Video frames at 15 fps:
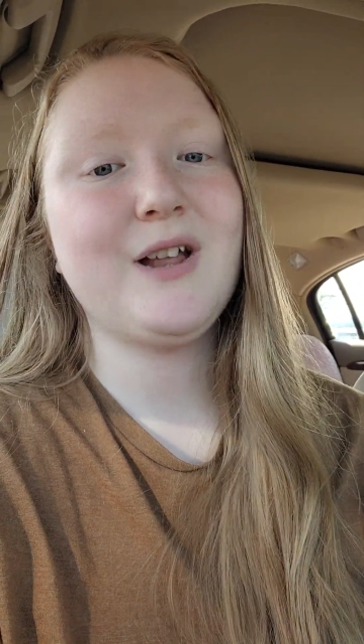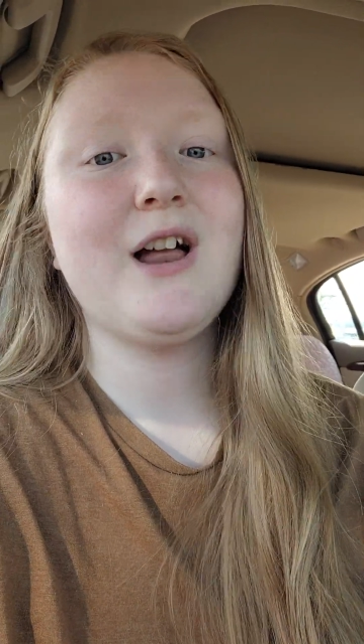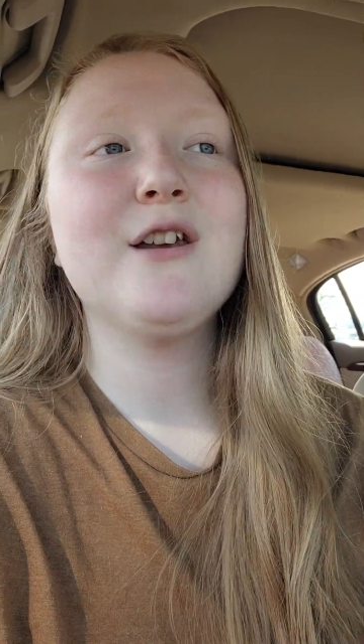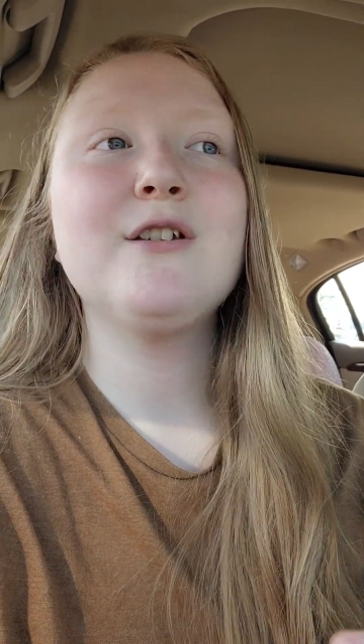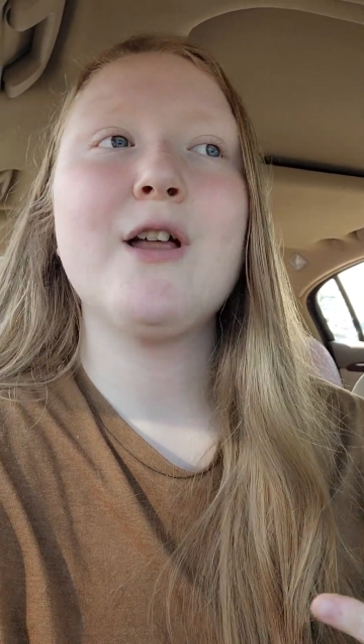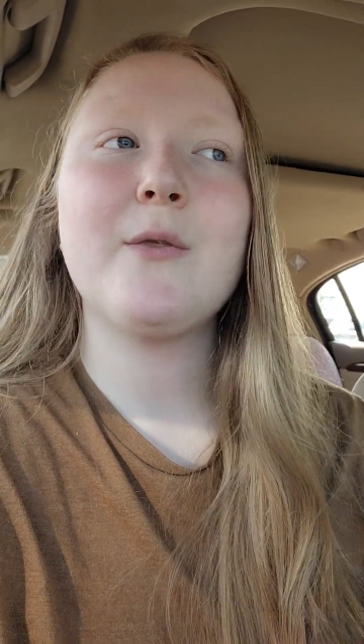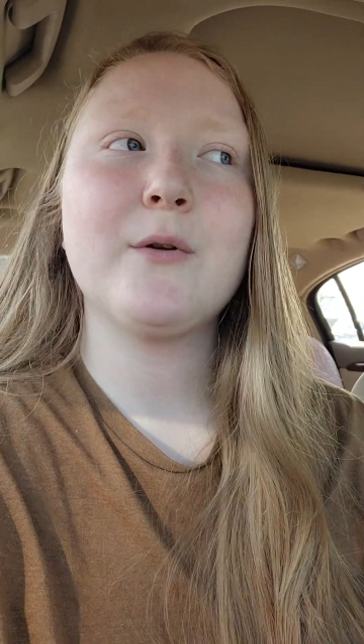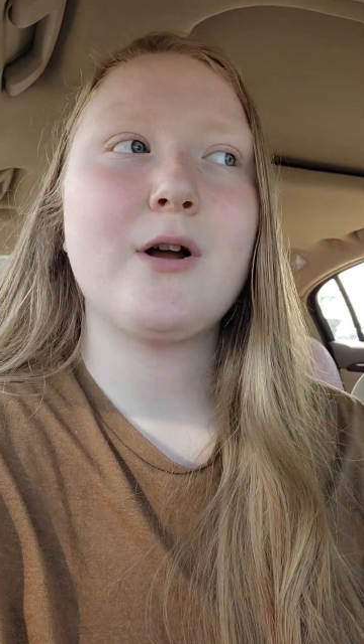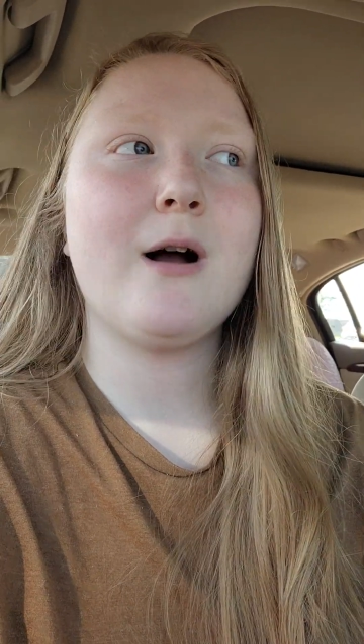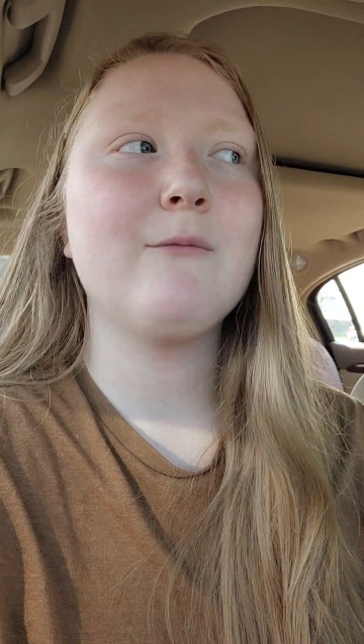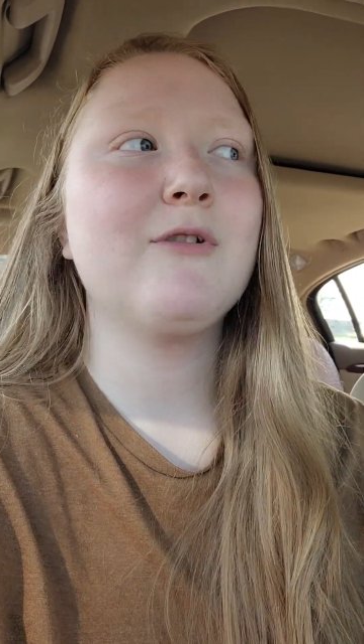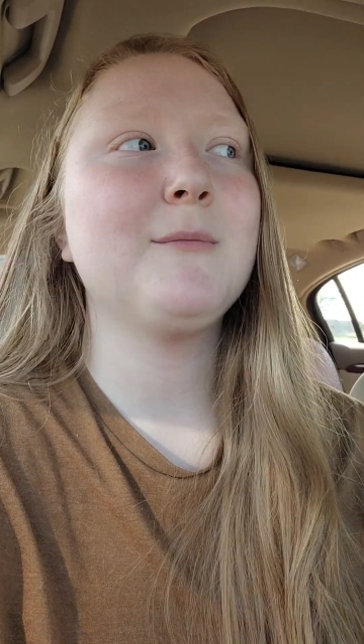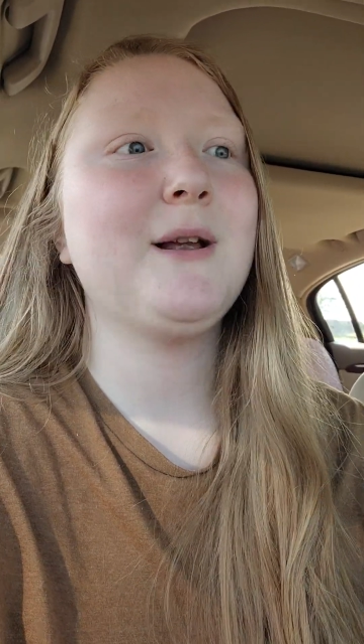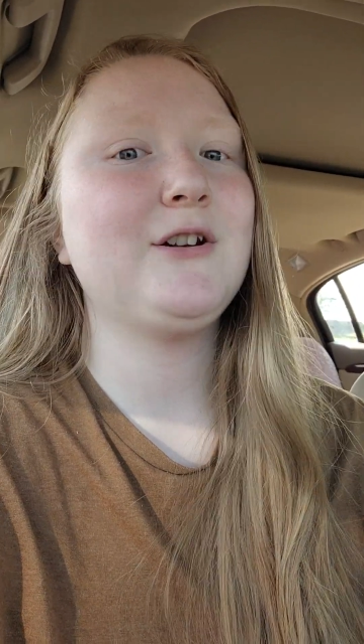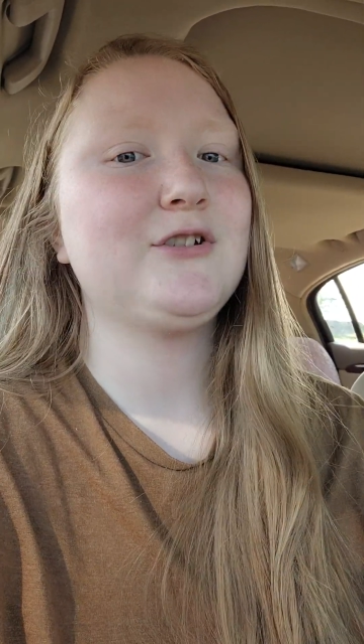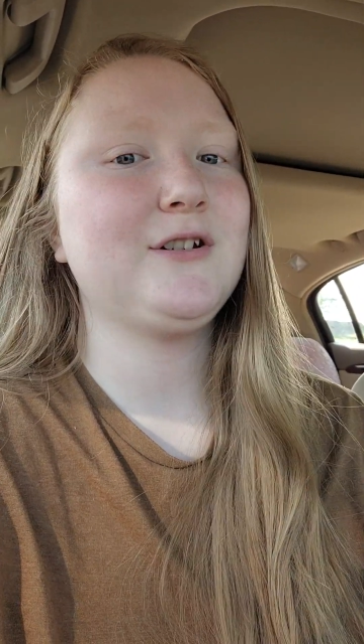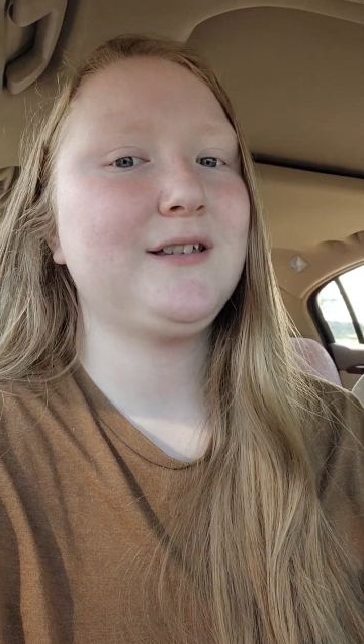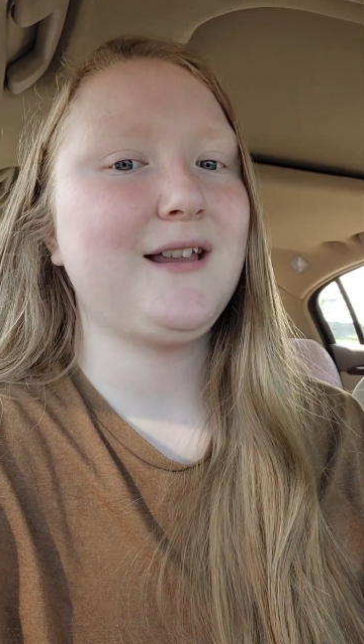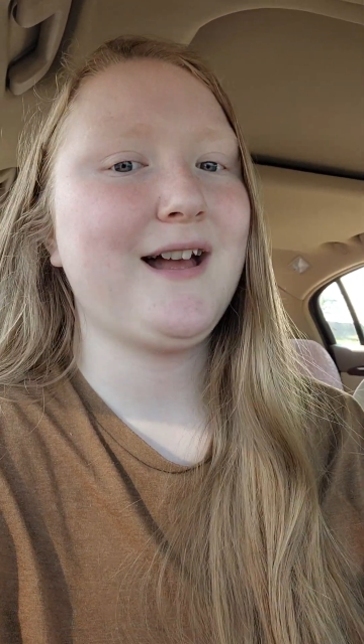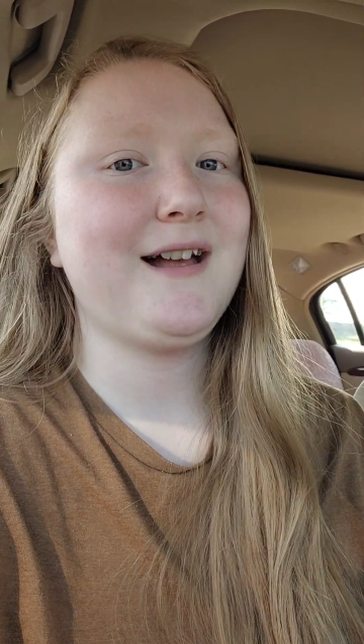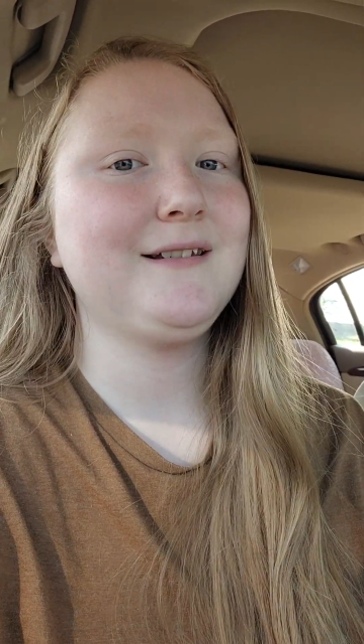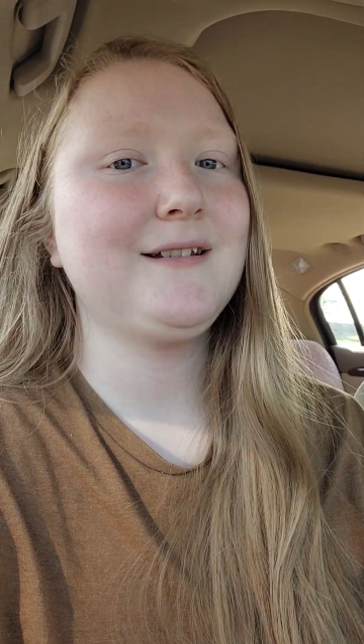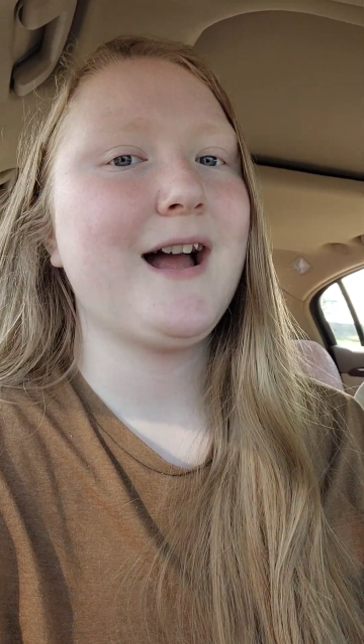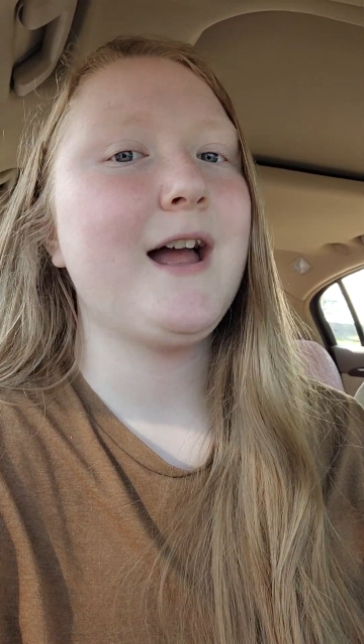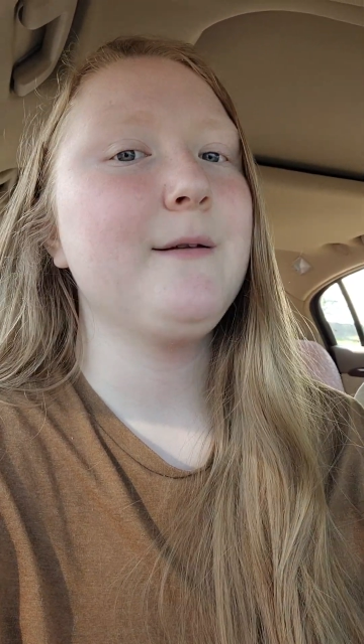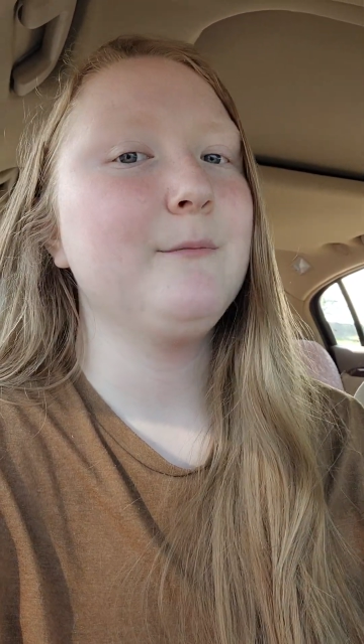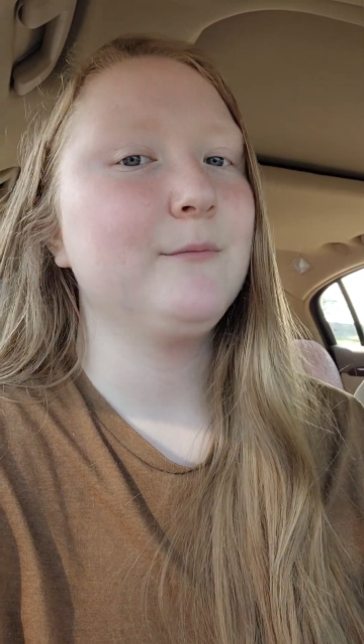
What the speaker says: Another confirmation that I'm